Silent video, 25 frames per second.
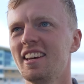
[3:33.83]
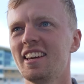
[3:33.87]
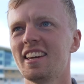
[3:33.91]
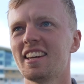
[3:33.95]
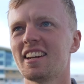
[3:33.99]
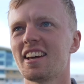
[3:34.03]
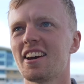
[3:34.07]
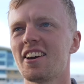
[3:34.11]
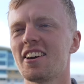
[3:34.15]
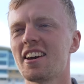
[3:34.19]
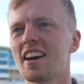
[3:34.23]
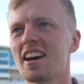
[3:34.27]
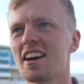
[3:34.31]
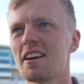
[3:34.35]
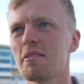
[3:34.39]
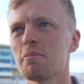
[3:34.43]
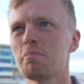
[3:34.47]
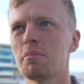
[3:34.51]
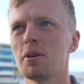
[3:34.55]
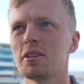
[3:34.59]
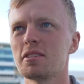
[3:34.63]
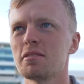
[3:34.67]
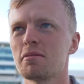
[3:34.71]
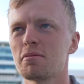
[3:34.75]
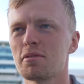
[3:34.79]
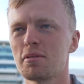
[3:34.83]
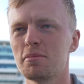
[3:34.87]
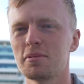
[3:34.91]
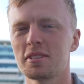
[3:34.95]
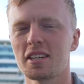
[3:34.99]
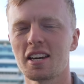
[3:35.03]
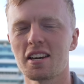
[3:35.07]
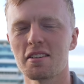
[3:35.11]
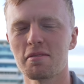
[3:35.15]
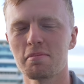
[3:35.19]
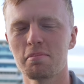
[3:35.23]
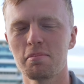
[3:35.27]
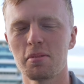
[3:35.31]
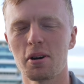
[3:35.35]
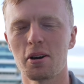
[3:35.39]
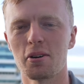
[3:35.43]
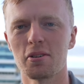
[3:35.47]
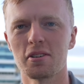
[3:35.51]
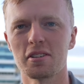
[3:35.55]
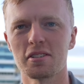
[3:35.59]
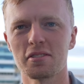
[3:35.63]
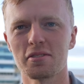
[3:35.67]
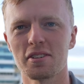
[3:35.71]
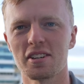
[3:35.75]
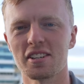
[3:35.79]
you know, yeah, buzzing for him to get a pole
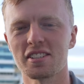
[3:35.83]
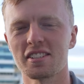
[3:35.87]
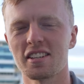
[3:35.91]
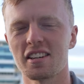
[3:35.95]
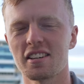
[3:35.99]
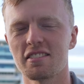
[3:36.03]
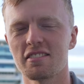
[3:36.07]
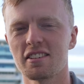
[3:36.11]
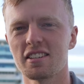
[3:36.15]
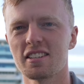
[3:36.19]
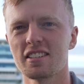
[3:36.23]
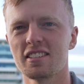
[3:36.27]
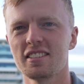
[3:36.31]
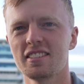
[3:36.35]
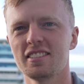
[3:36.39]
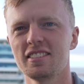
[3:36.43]
in his first over.